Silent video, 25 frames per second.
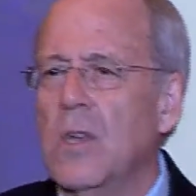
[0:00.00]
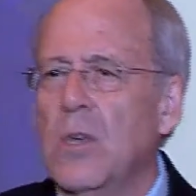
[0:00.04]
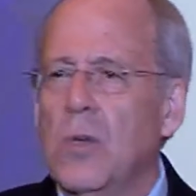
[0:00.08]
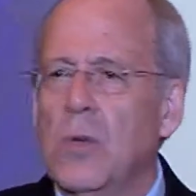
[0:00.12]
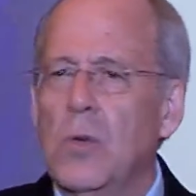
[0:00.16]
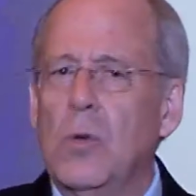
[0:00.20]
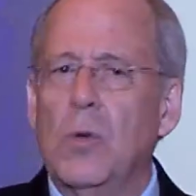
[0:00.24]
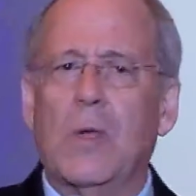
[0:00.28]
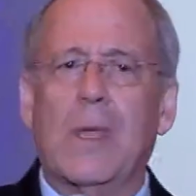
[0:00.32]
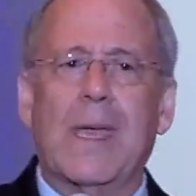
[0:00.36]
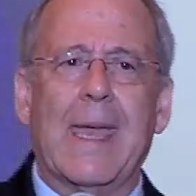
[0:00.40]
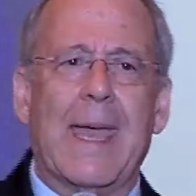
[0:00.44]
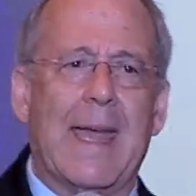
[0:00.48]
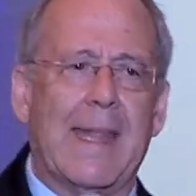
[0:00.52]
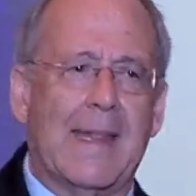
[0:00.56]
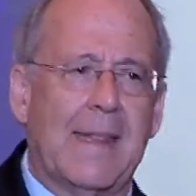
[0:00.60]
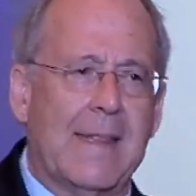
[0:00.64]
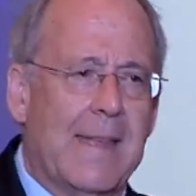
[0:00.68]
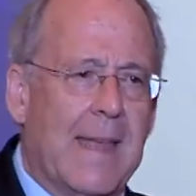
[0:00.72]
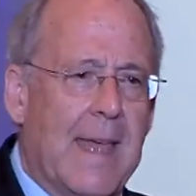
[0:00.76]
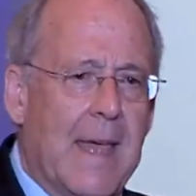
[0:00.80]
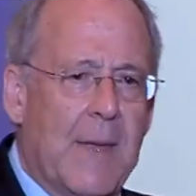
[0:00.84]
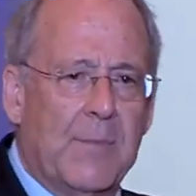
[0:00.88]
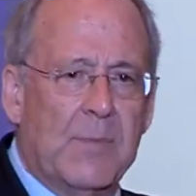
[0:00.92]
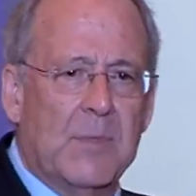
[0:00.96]
who
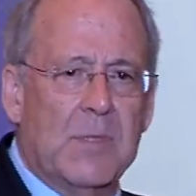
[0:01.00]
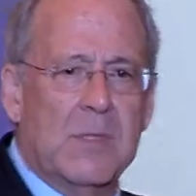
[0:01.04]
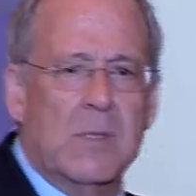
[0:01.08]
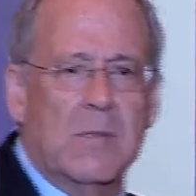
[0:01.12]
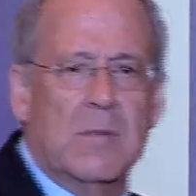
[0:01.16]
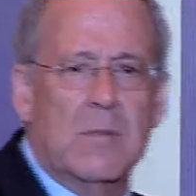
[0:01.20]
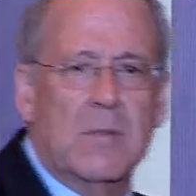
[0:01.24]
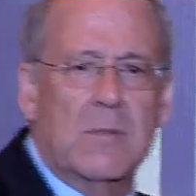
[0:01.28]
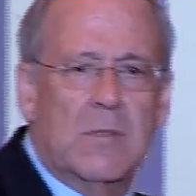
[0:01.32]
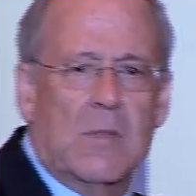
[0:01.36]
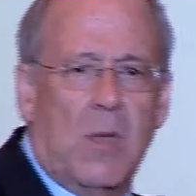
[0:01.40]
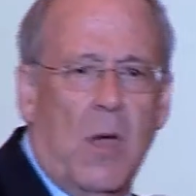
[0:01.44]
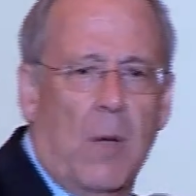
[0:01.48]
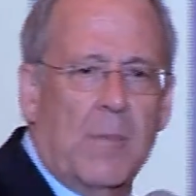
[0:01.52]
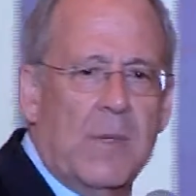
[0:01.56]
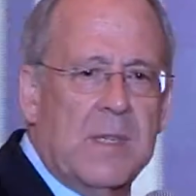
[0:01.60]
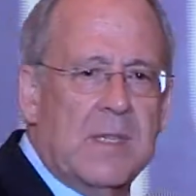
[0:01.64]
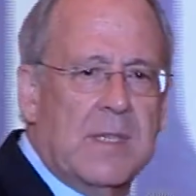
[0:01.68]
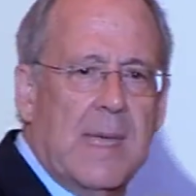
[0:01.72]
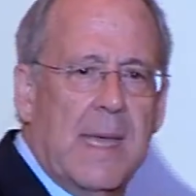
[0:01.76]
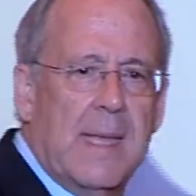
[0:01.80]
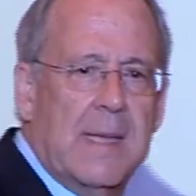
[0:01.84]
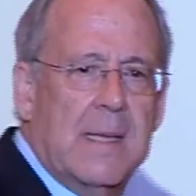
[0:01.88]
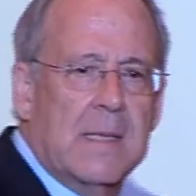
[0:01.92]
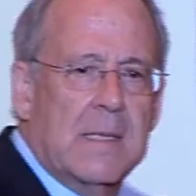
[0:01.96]
catnapped Thomas
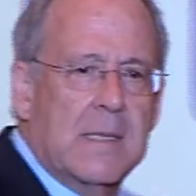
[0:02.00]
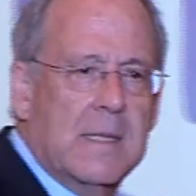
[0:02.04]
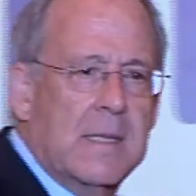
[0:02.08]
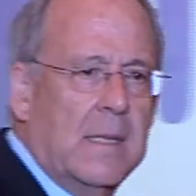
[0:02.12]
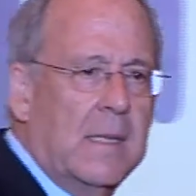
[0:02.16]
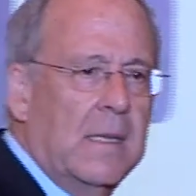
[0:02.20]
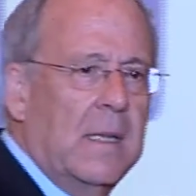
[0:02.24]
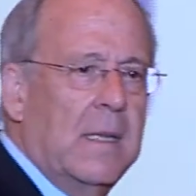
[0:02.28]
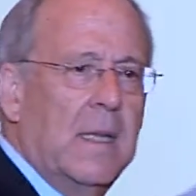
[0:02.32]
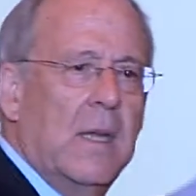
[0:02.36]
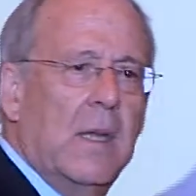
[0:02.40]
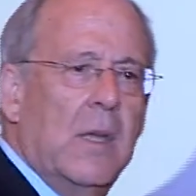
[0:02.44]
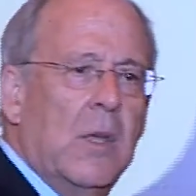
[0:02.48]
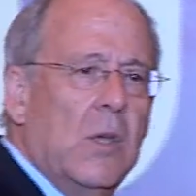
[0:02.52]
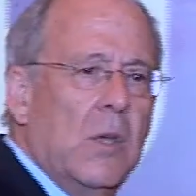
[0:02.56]
Edison,